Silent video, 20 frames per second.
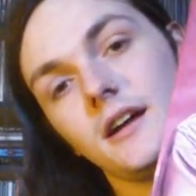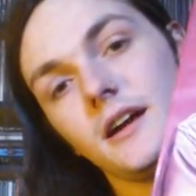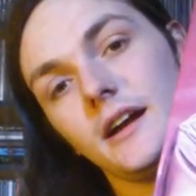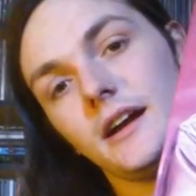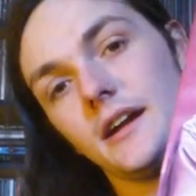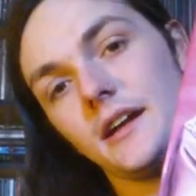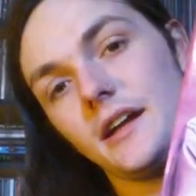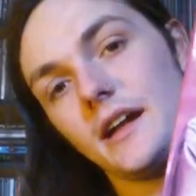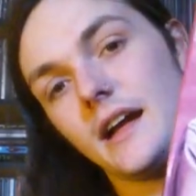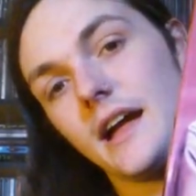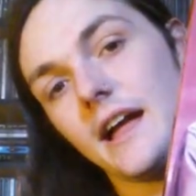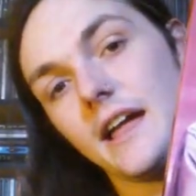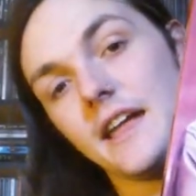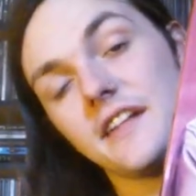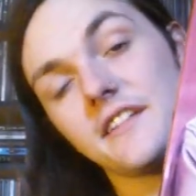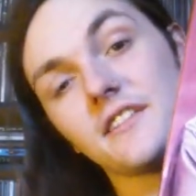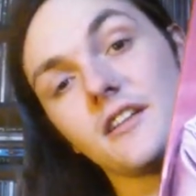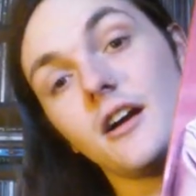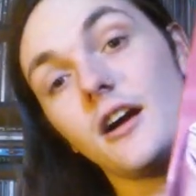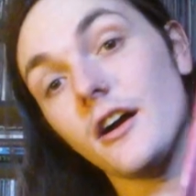uh,
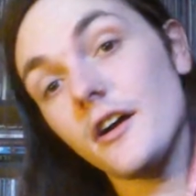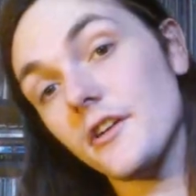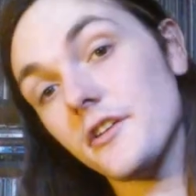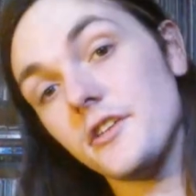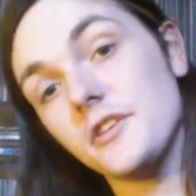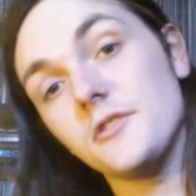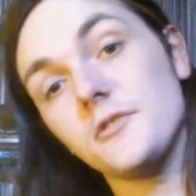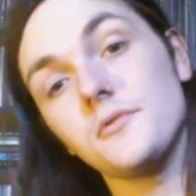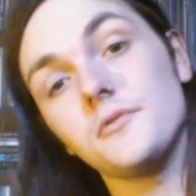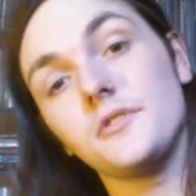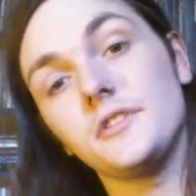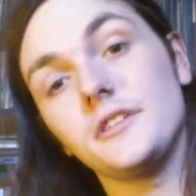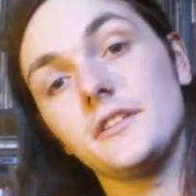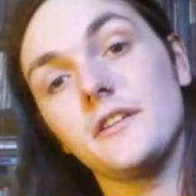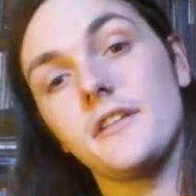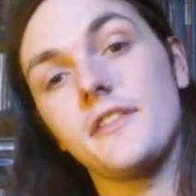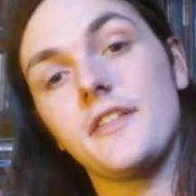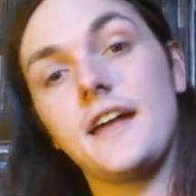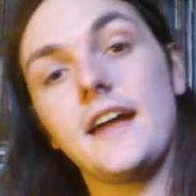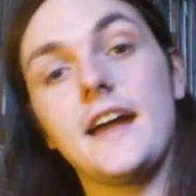it's
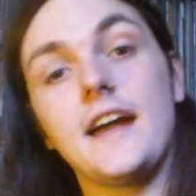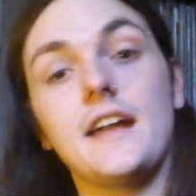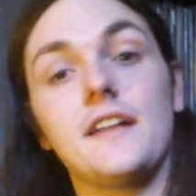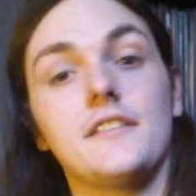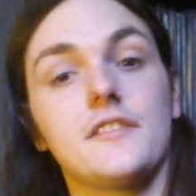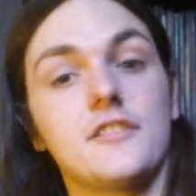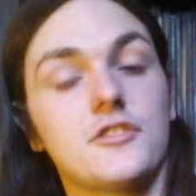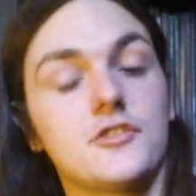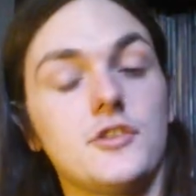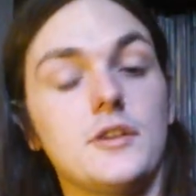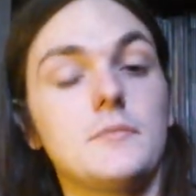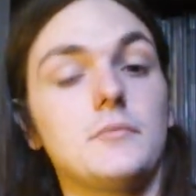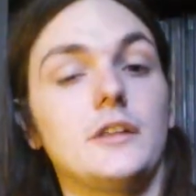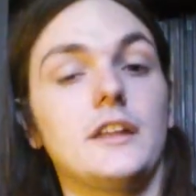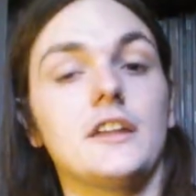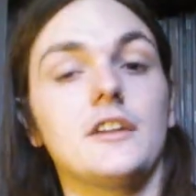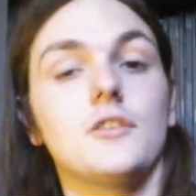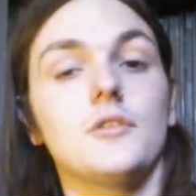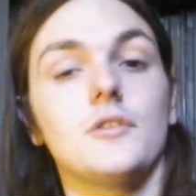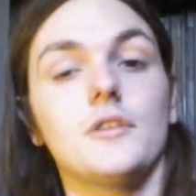argued that Scream
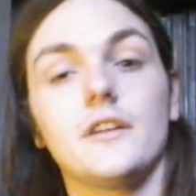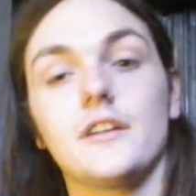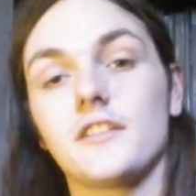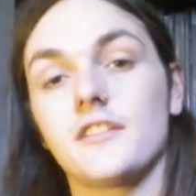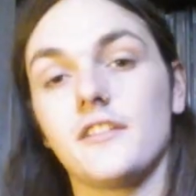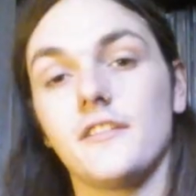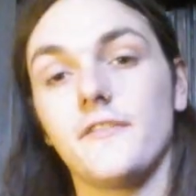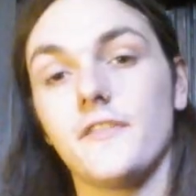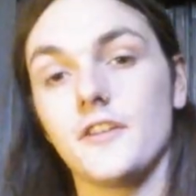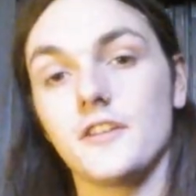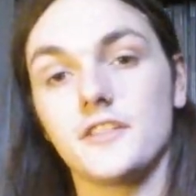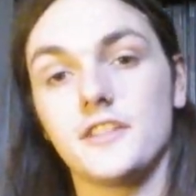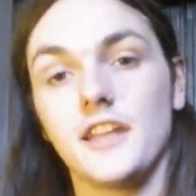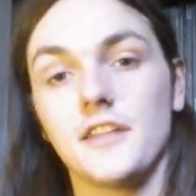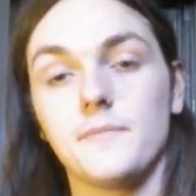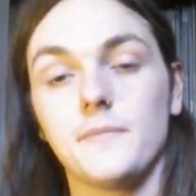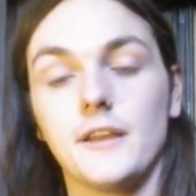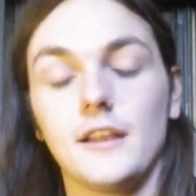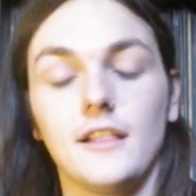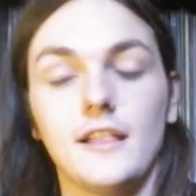Bloody Gore is the first
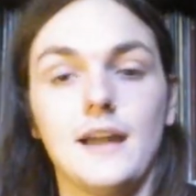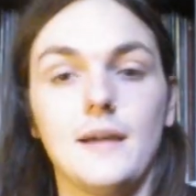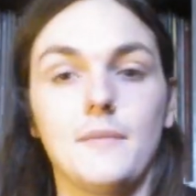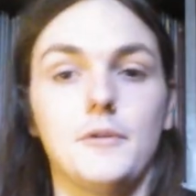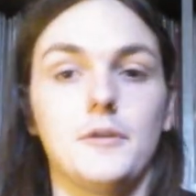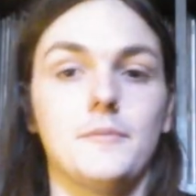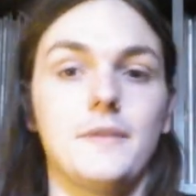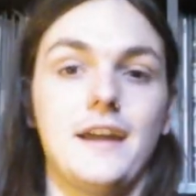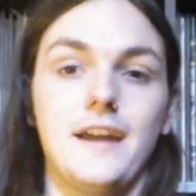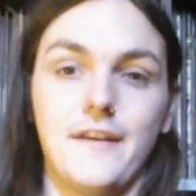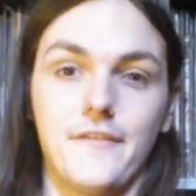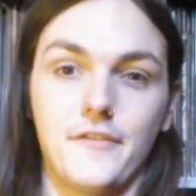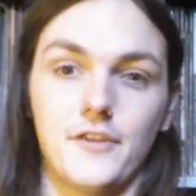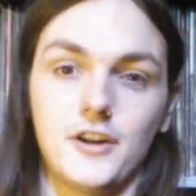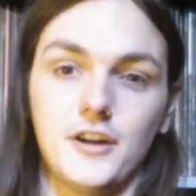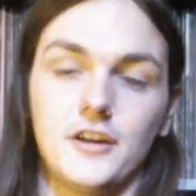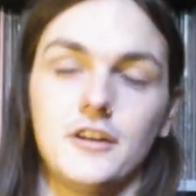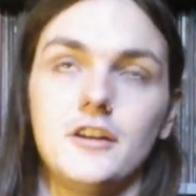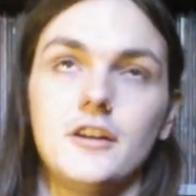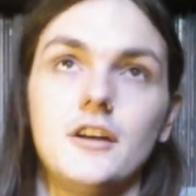death metal album
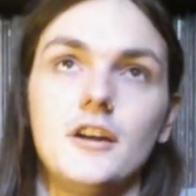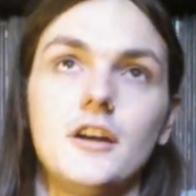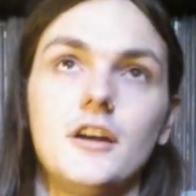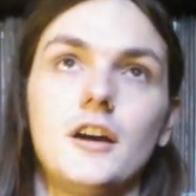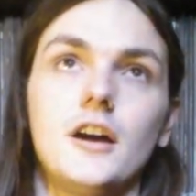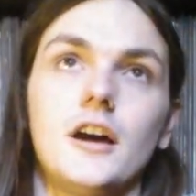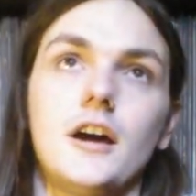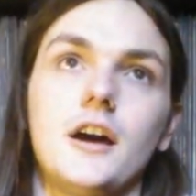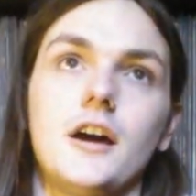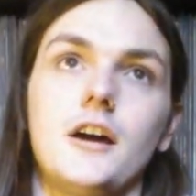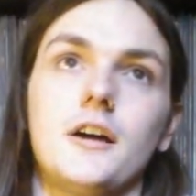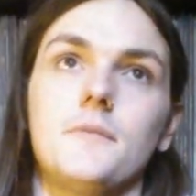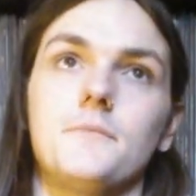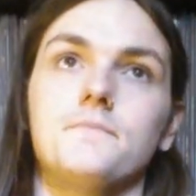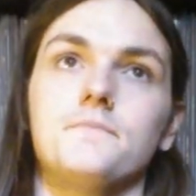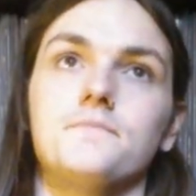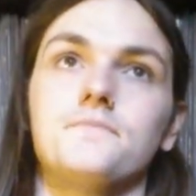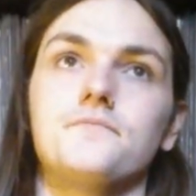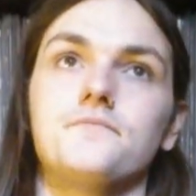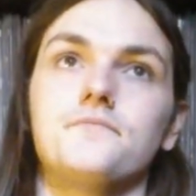ever.
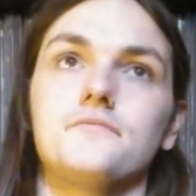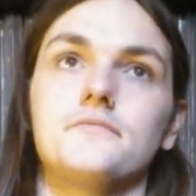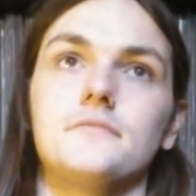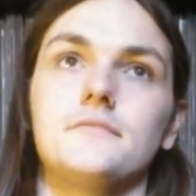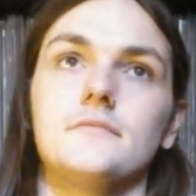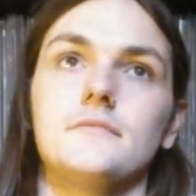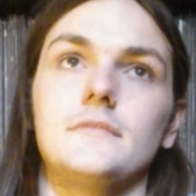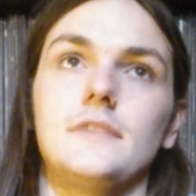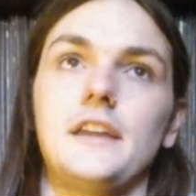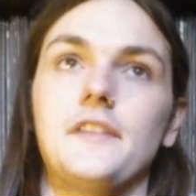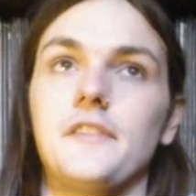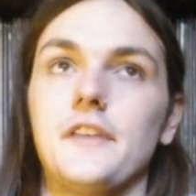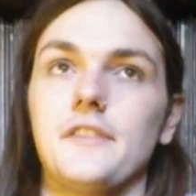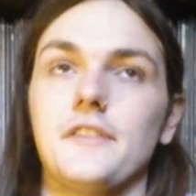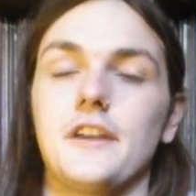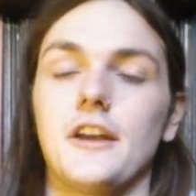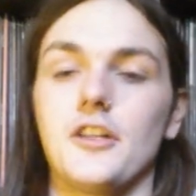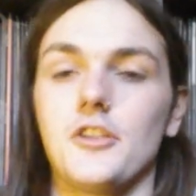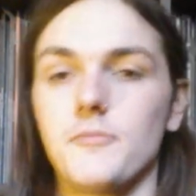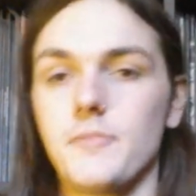Um, and
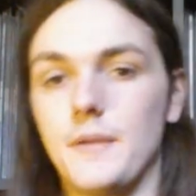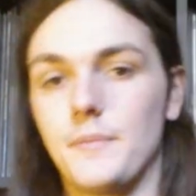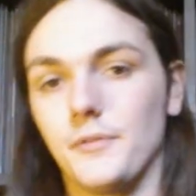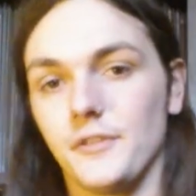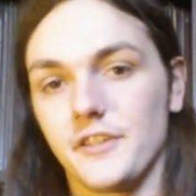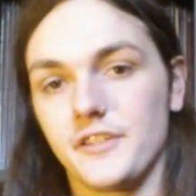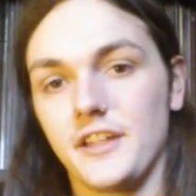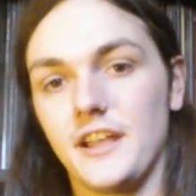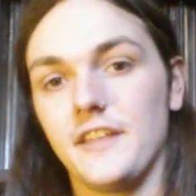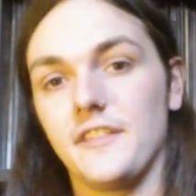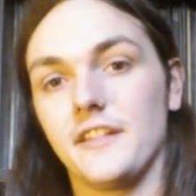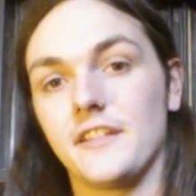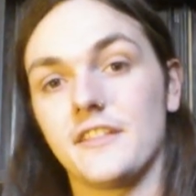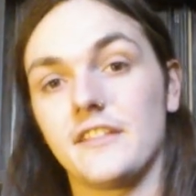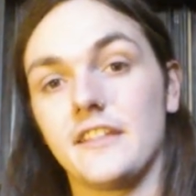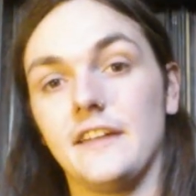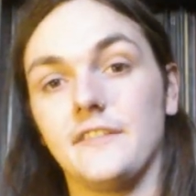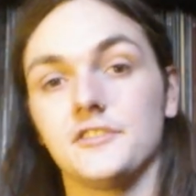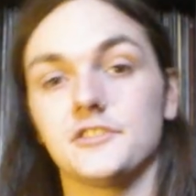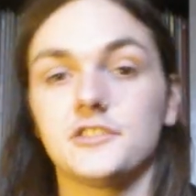then the other people say that
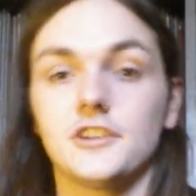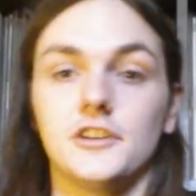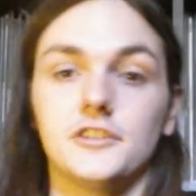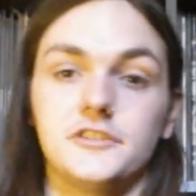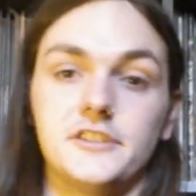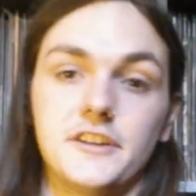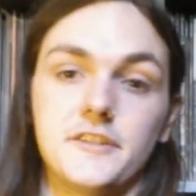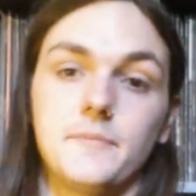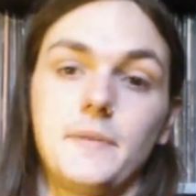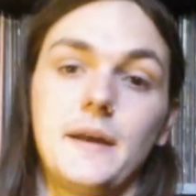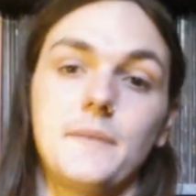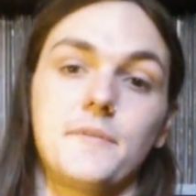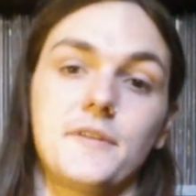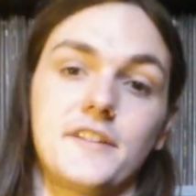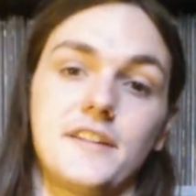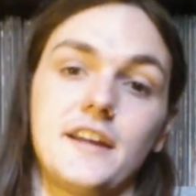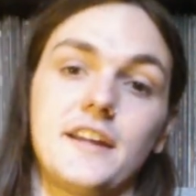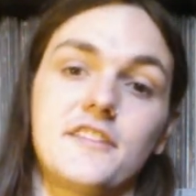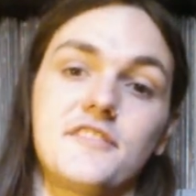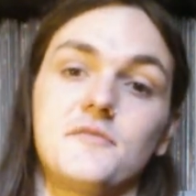Seven Churches by
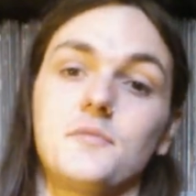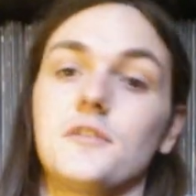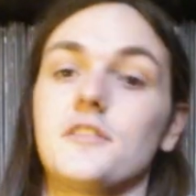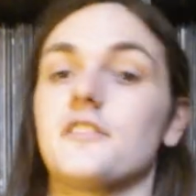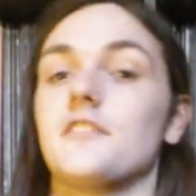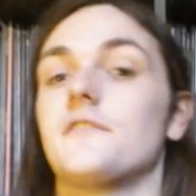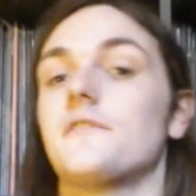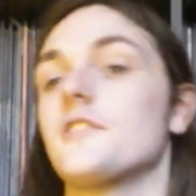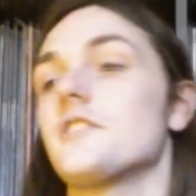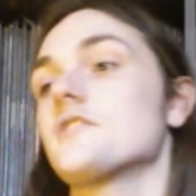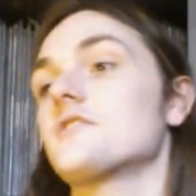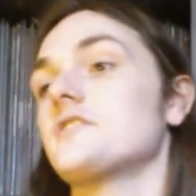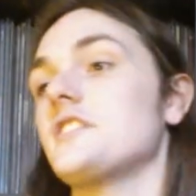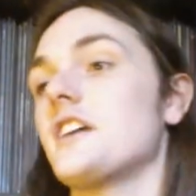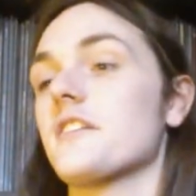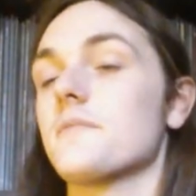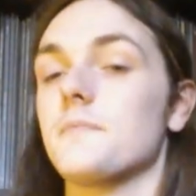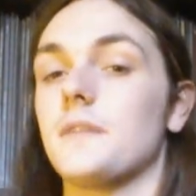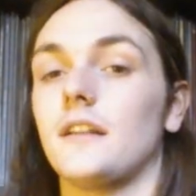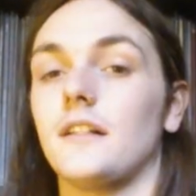Possessed was the first
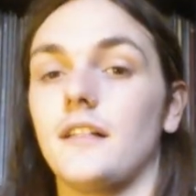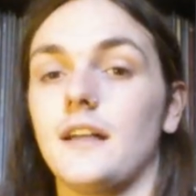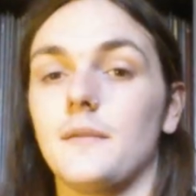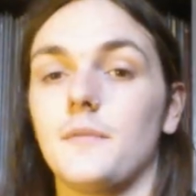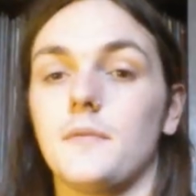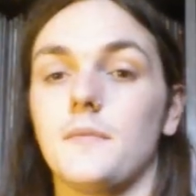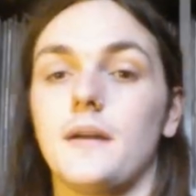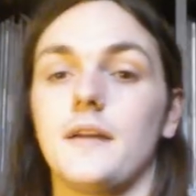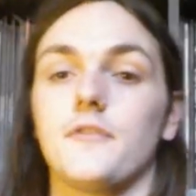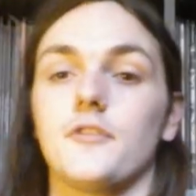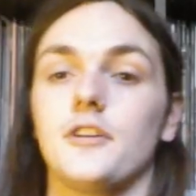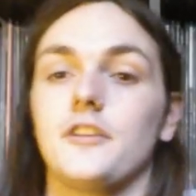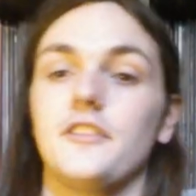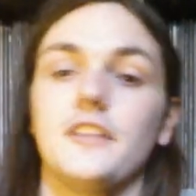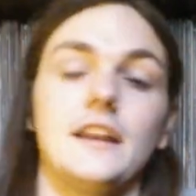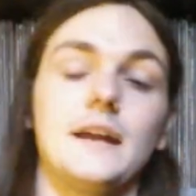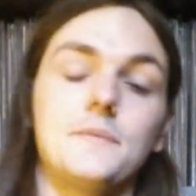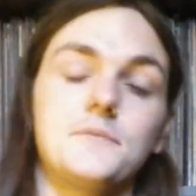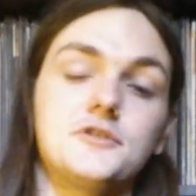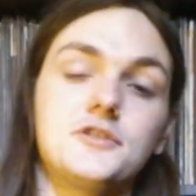death metal album ever. And
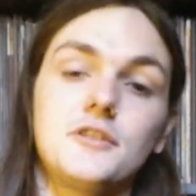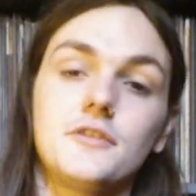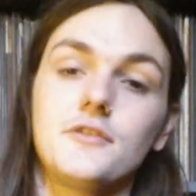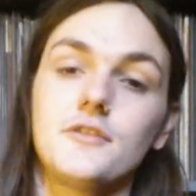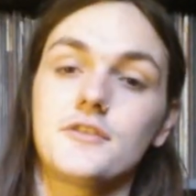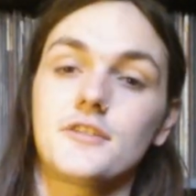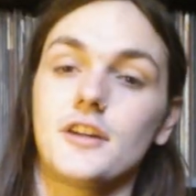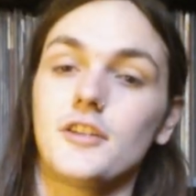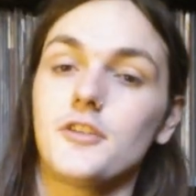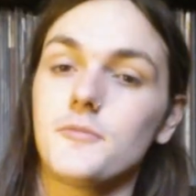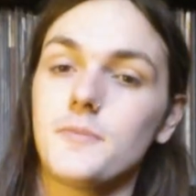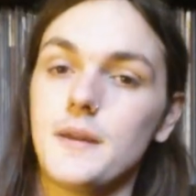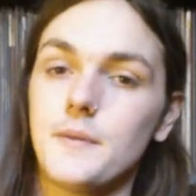then I'm sure there's other